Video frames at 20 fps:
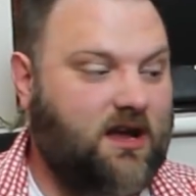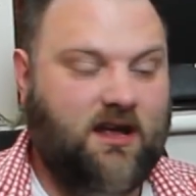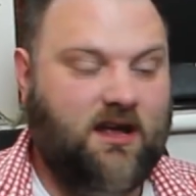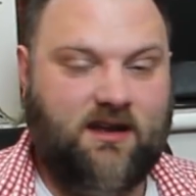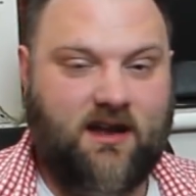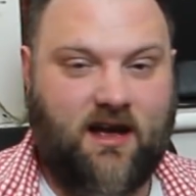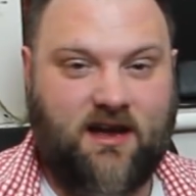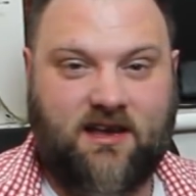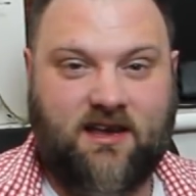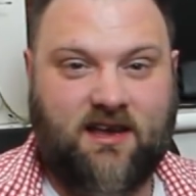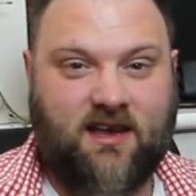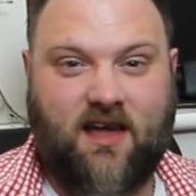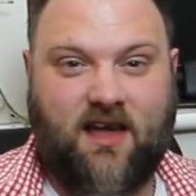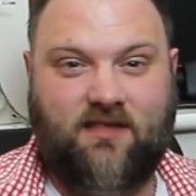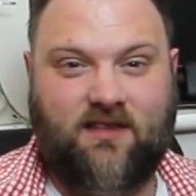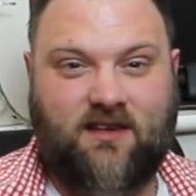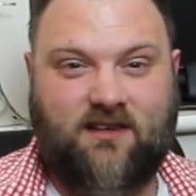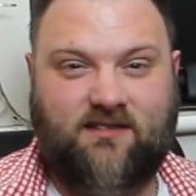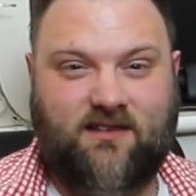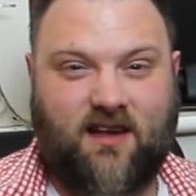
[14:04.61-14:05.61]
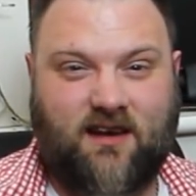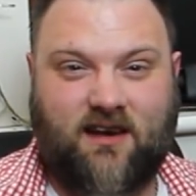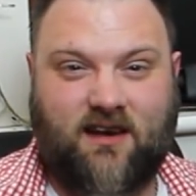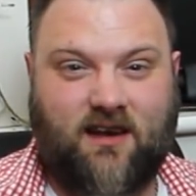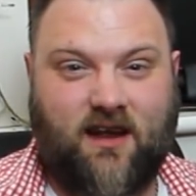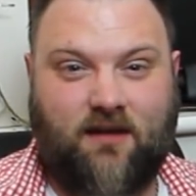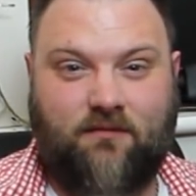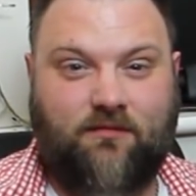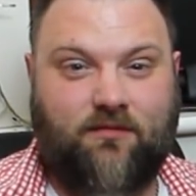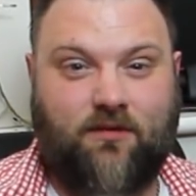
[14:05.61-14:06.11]
Now you can get this second
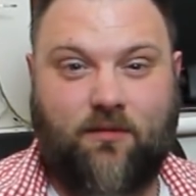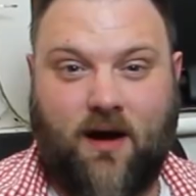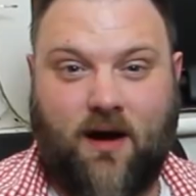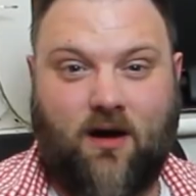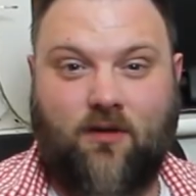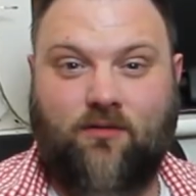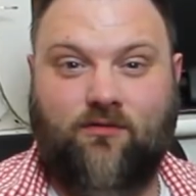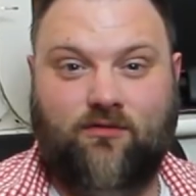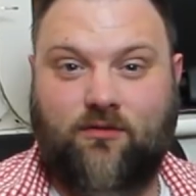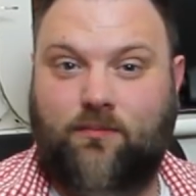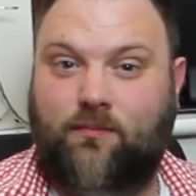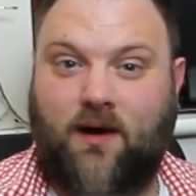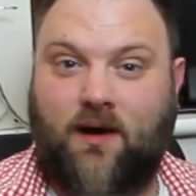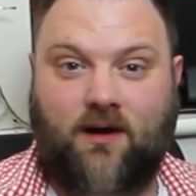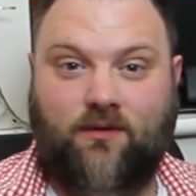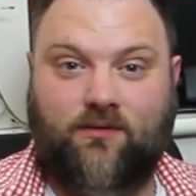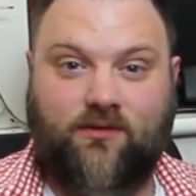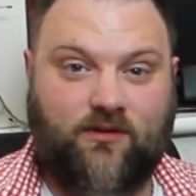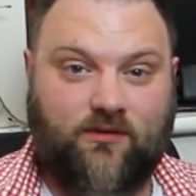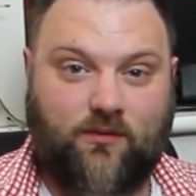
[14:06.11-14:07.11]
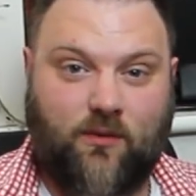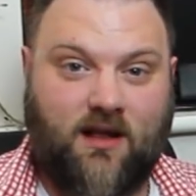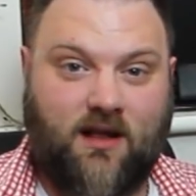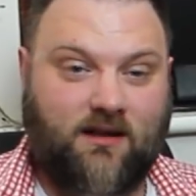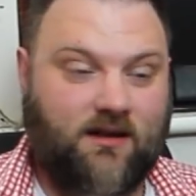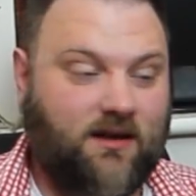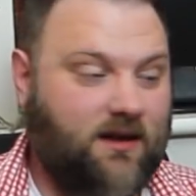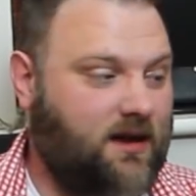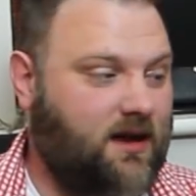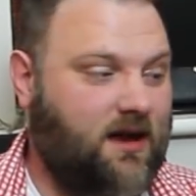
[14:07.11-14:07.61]
hand for about £100 as well,